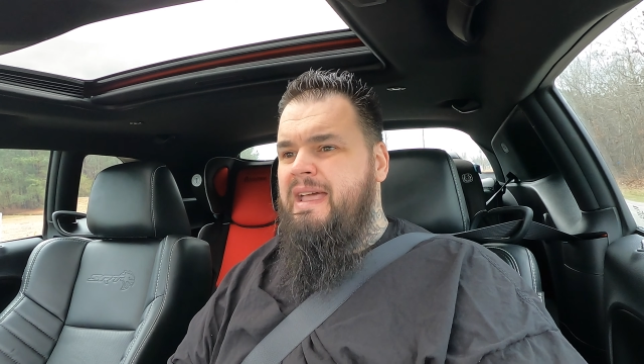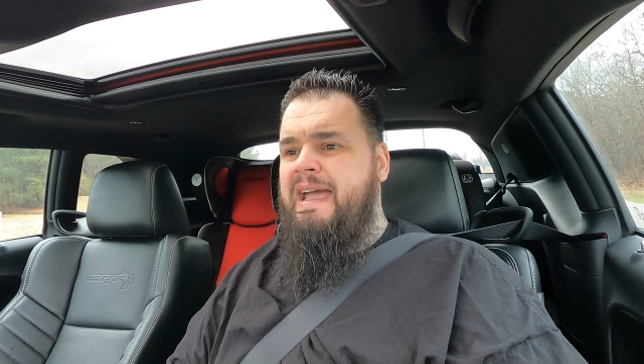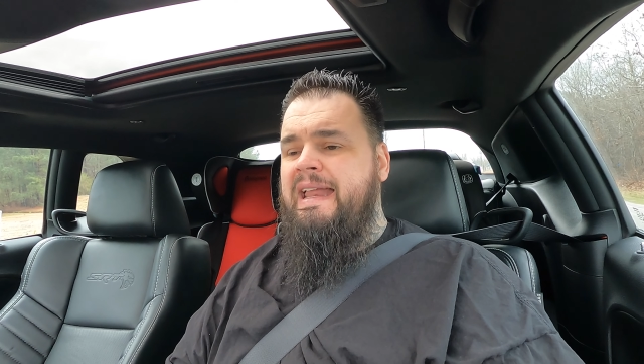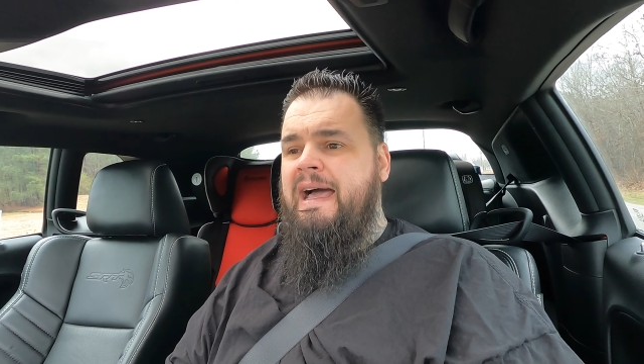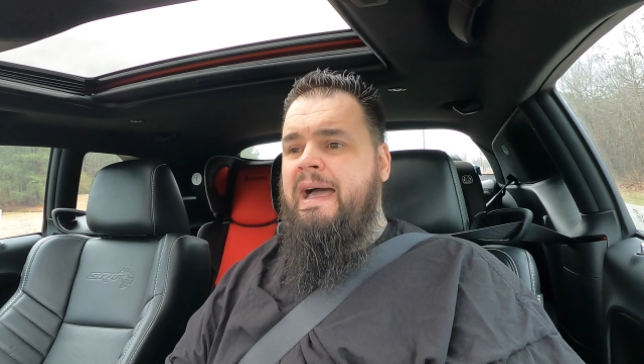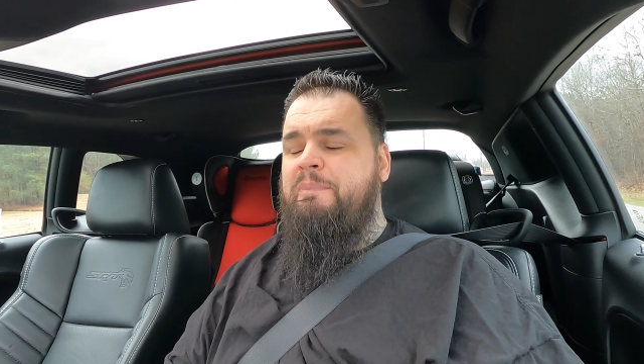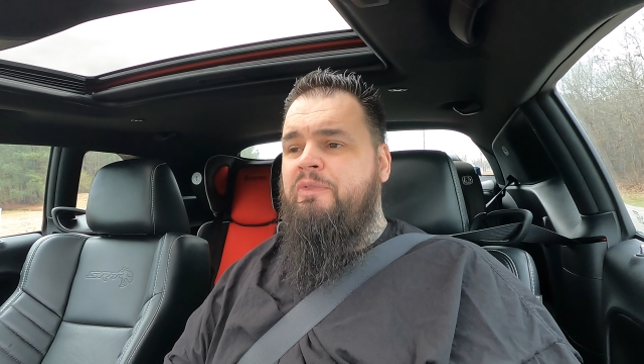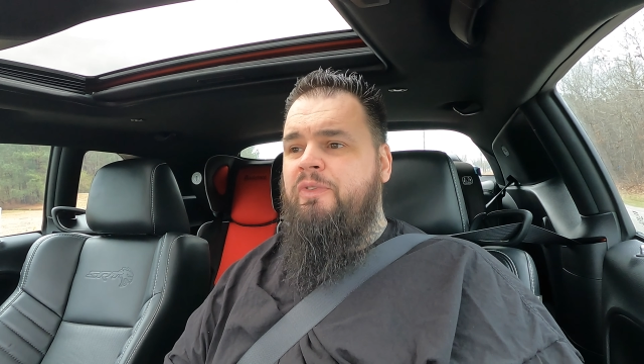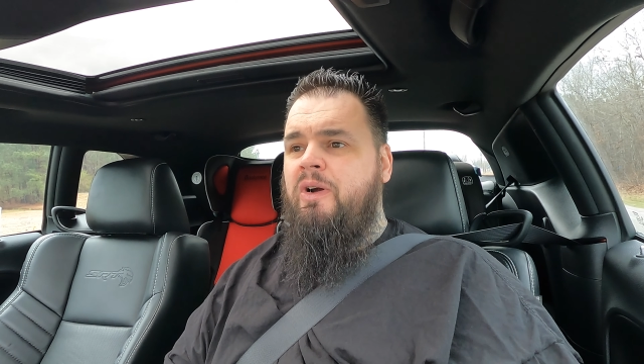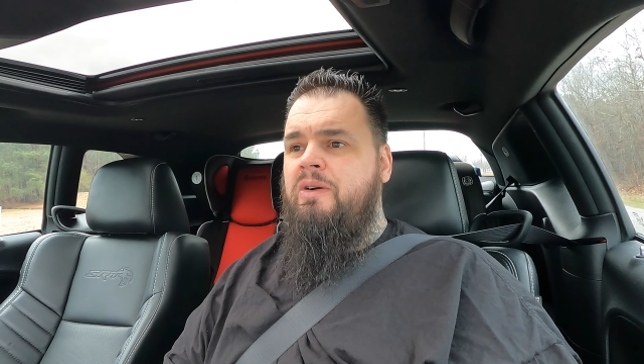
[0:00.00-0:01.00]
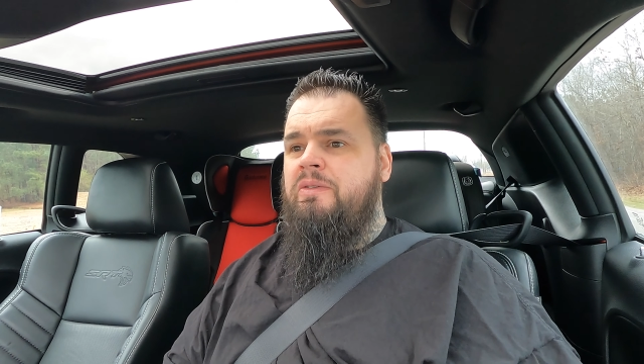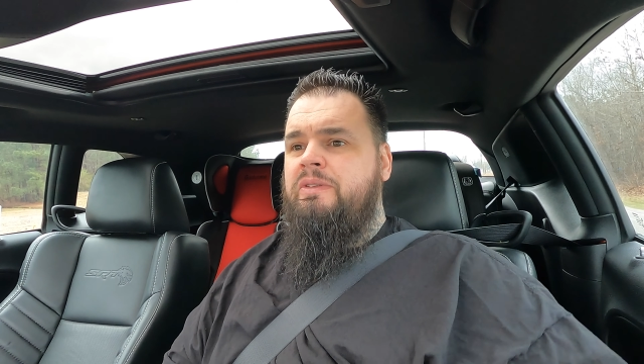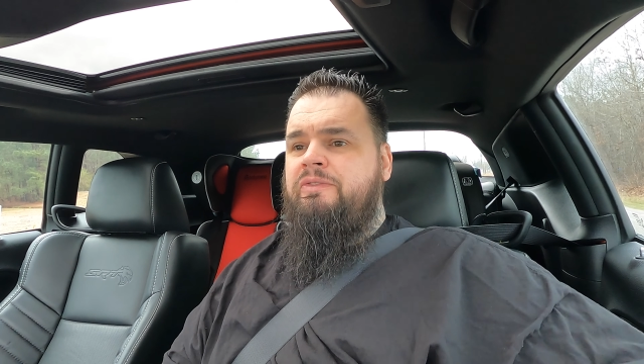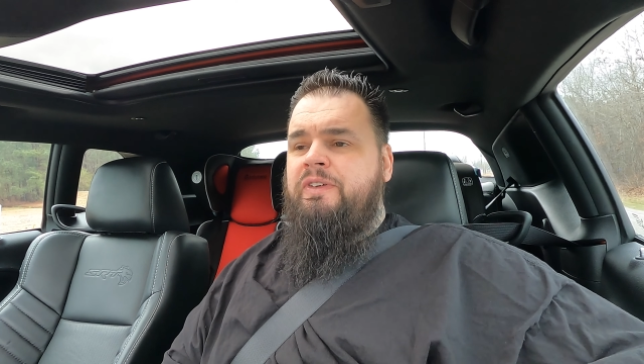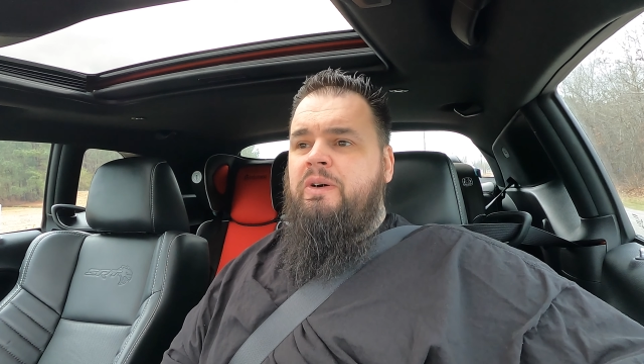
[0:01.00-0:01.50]
And I prefer
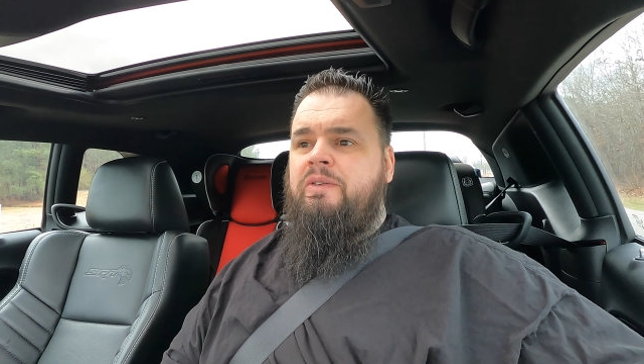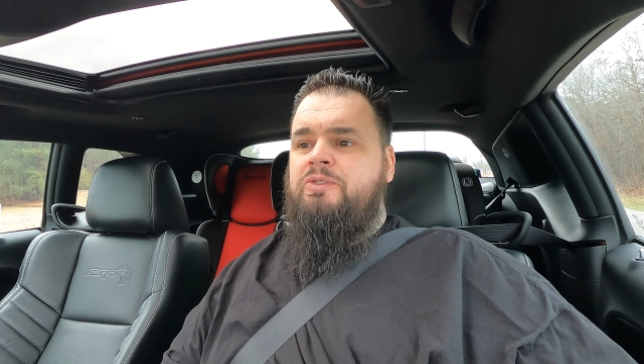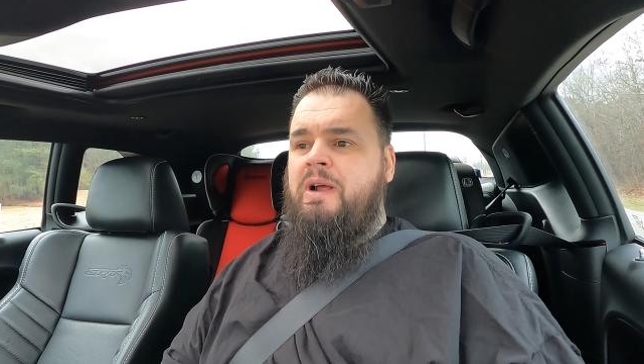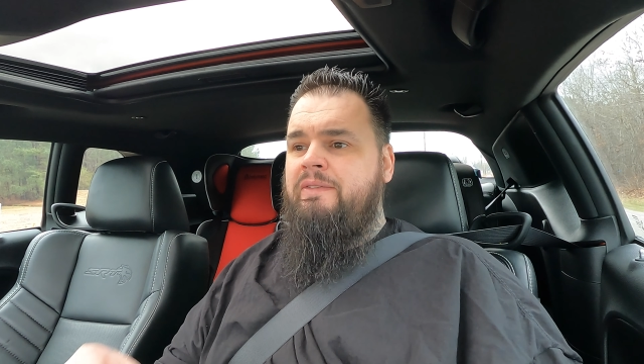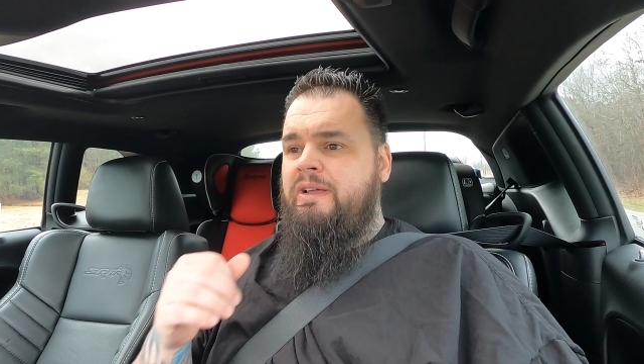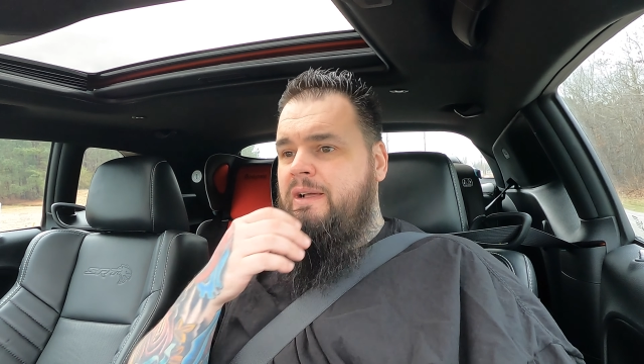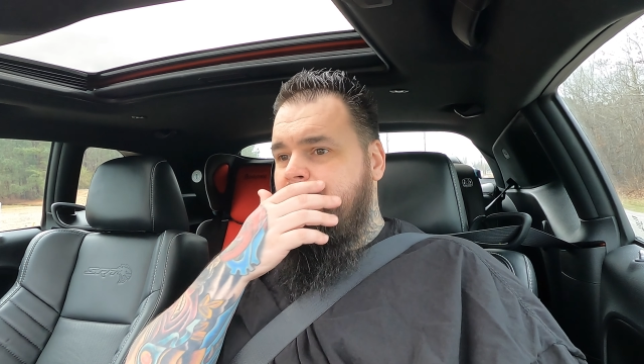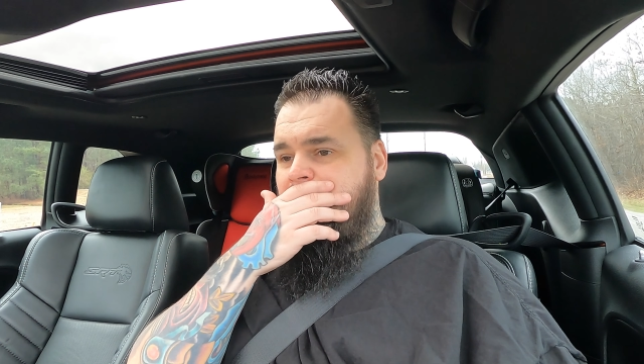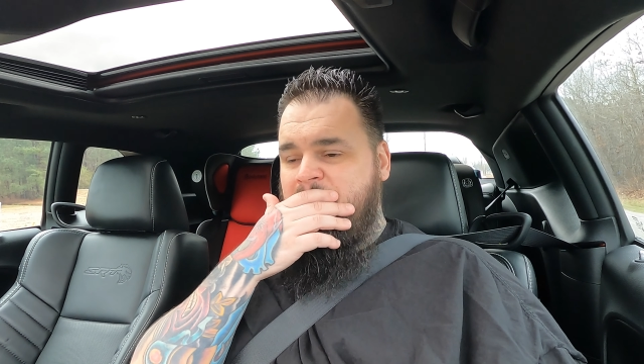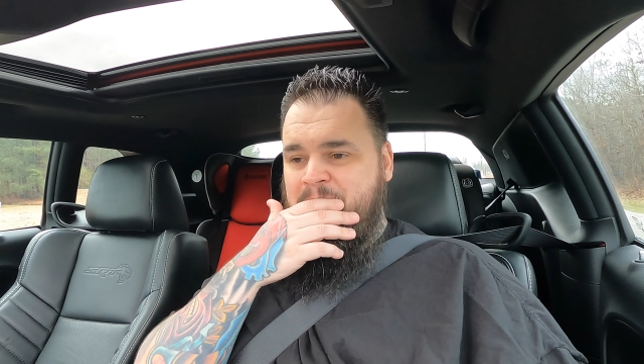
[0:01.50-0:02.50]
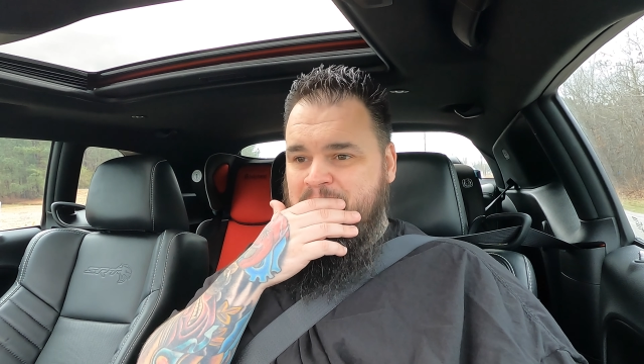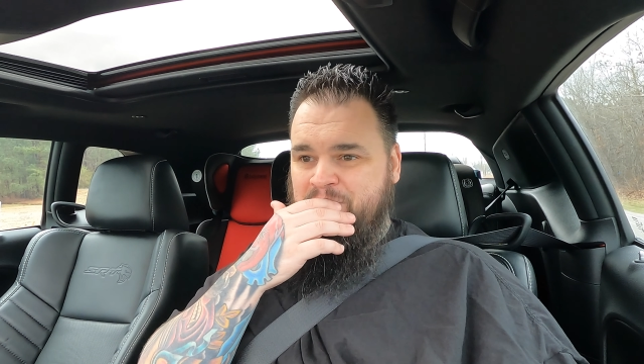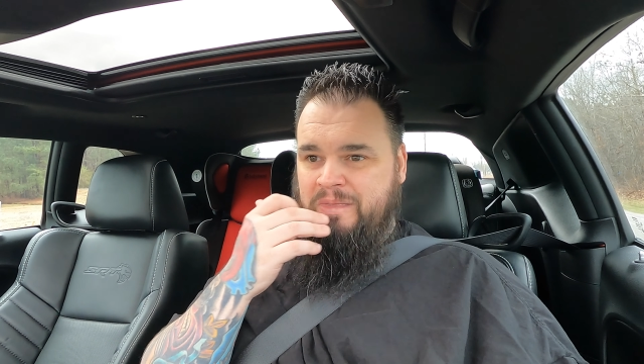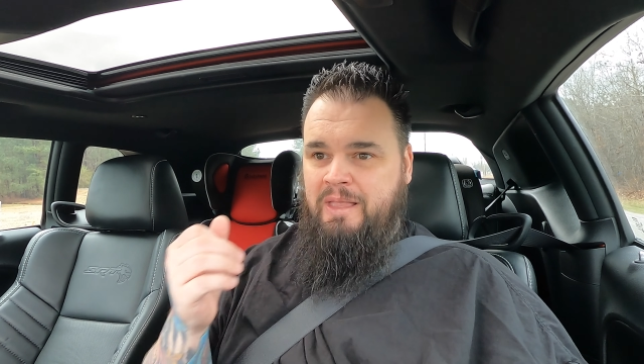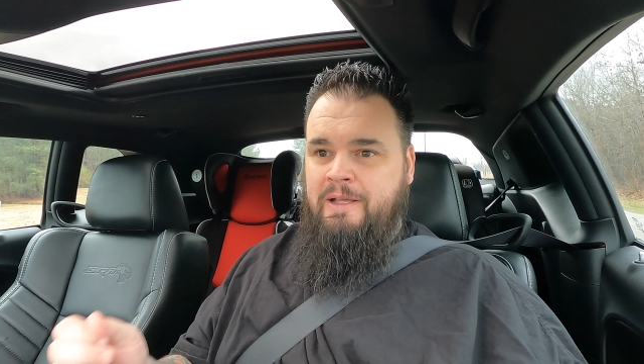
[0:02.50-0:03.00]
the feel of driving a car
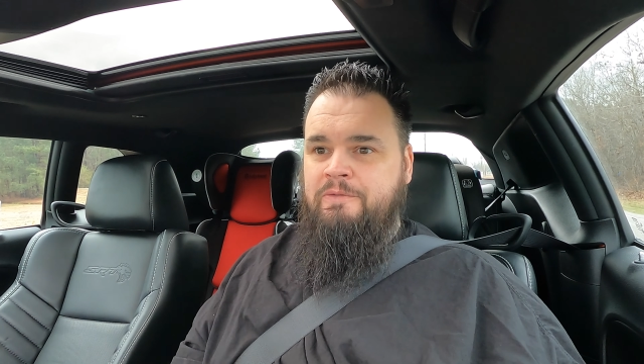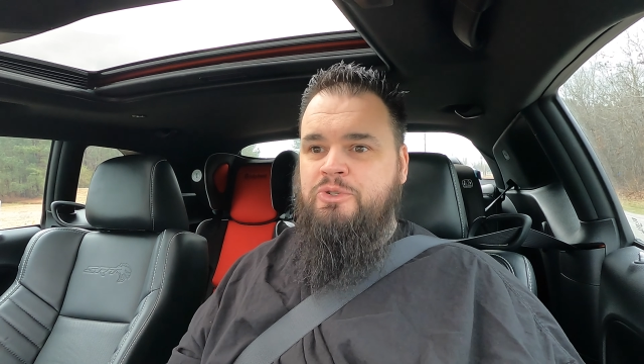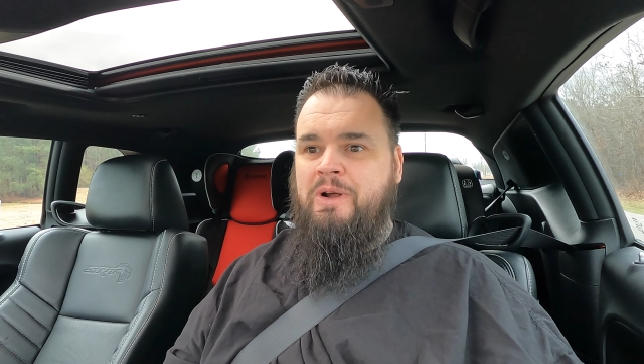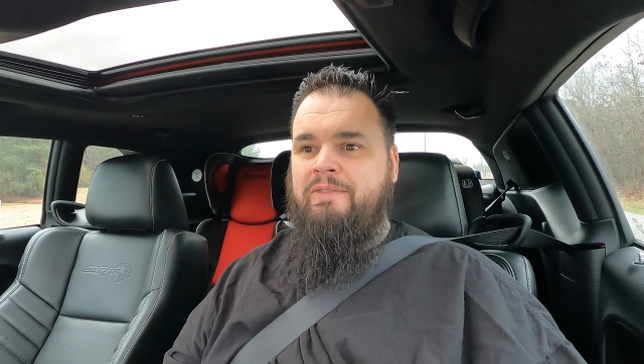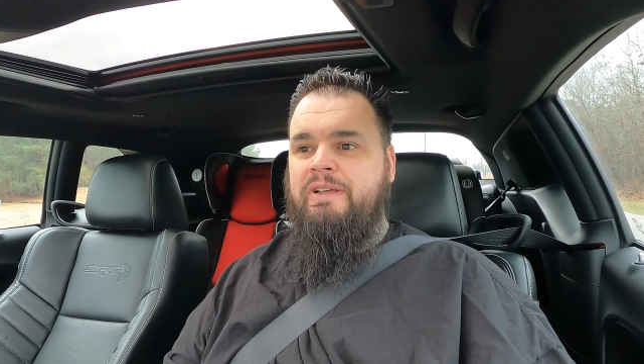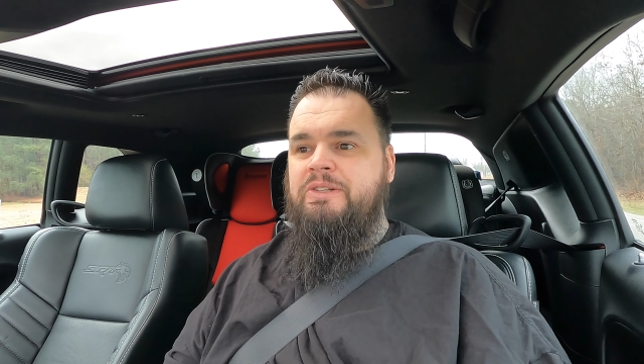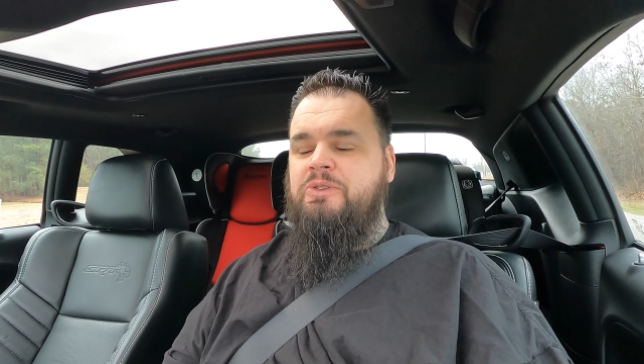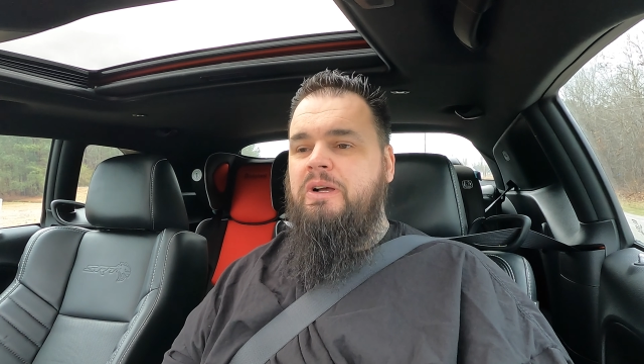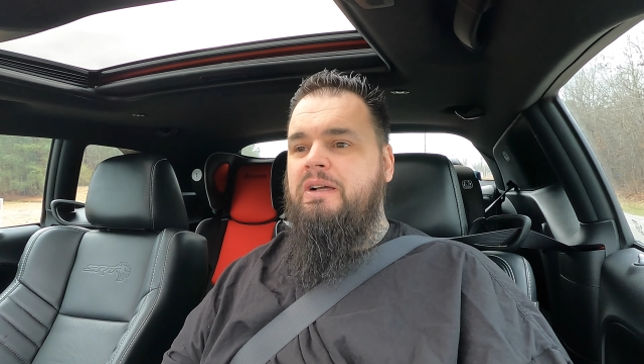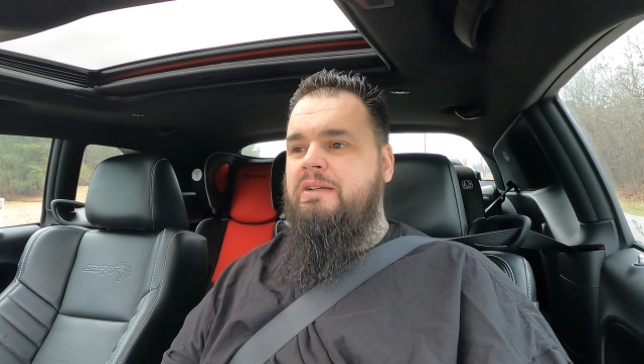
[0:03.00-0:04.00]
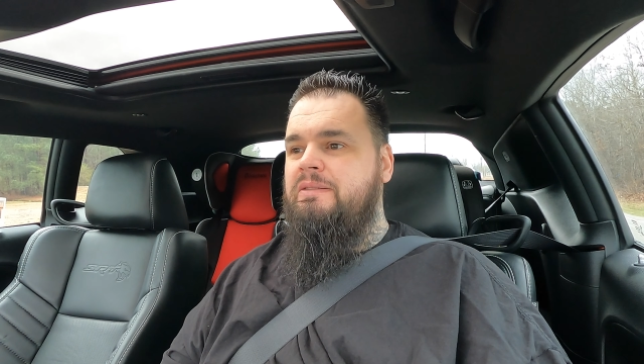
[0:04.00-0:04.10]
over driving a truck.